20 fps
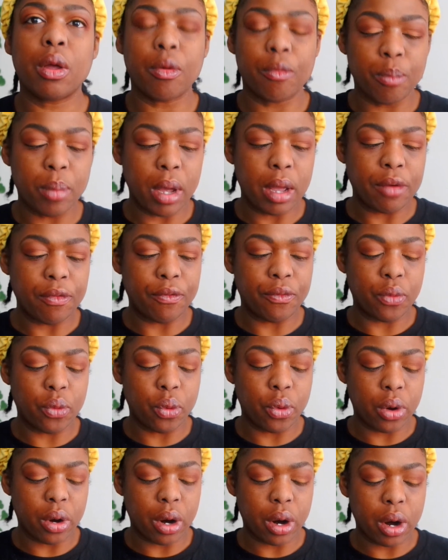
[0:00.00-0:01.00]
But
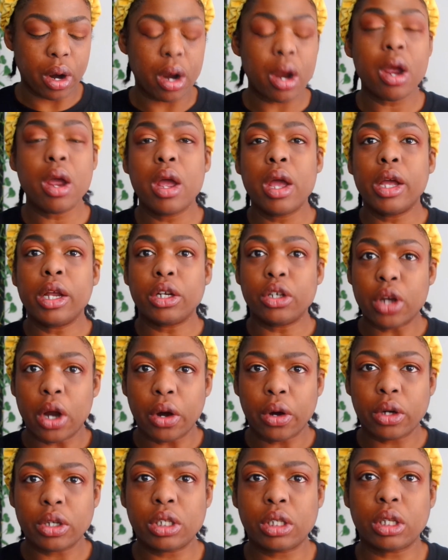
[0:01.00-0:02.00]
for
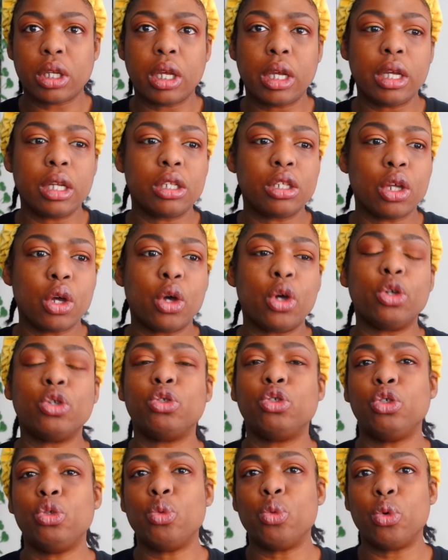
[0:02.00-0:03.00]
darker skin
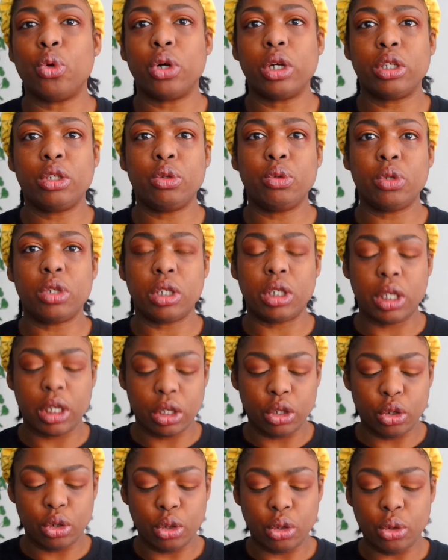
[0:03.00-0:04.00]
tones, you want to
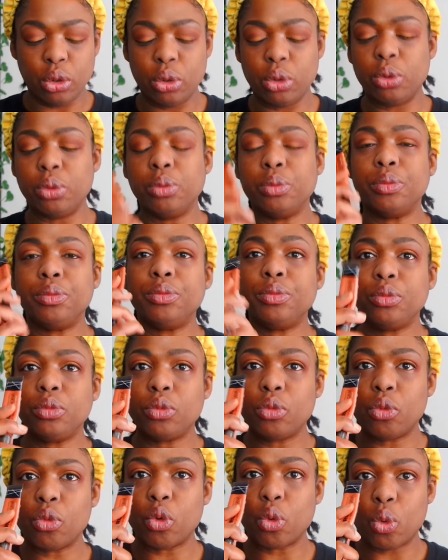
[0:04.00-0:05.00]
stick to
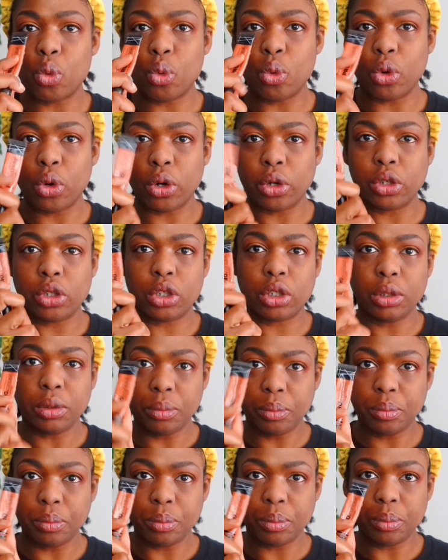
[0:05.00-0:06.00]
orange
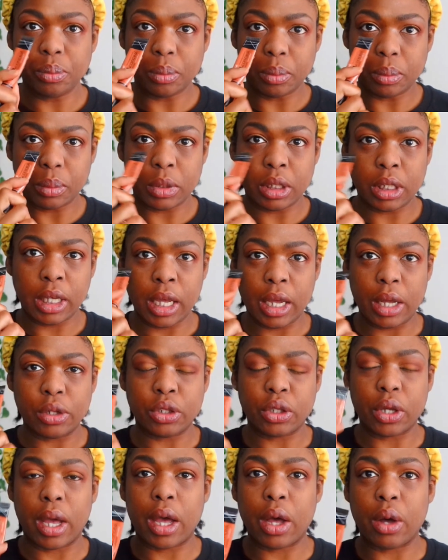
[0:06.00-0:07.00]
to
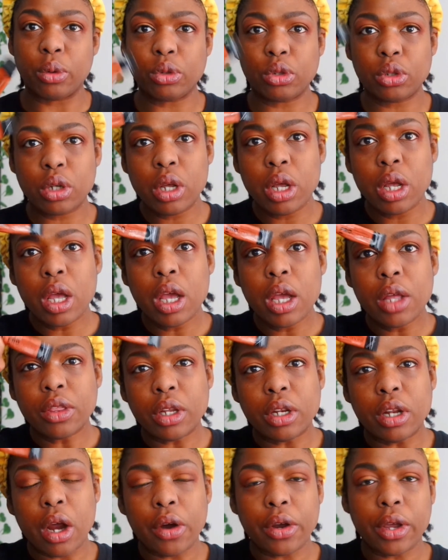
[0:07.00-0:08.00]
cancel out
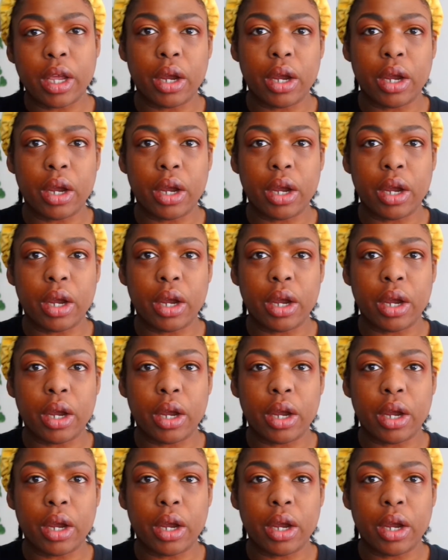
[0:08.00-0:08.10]
the dark